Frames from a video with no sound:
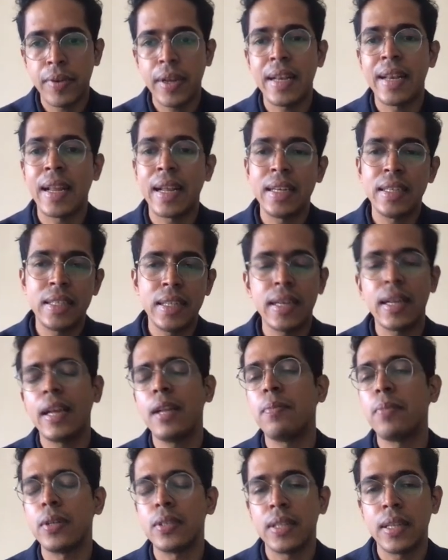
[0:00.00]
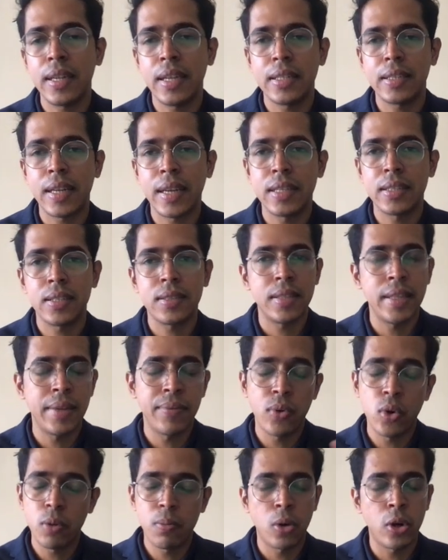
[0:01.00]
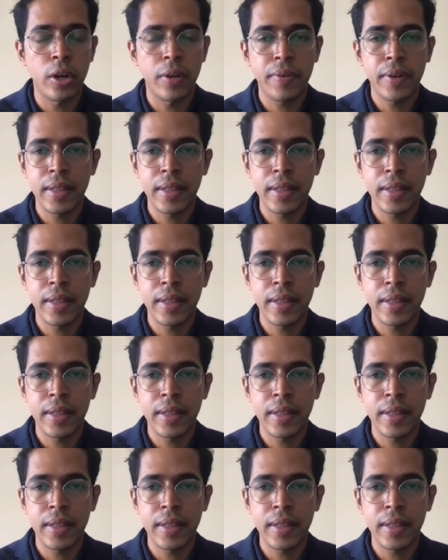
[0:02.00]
99% cases they won't modify,